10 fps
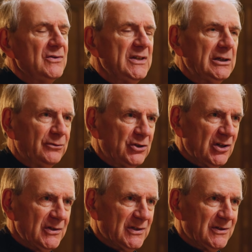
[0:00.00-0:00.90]
Zeal for
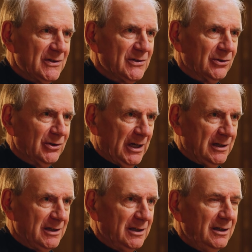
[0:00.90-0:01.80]
justice is a good
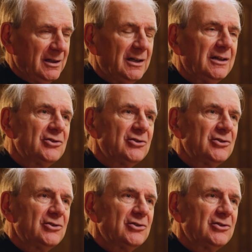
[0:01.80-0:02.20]
idea.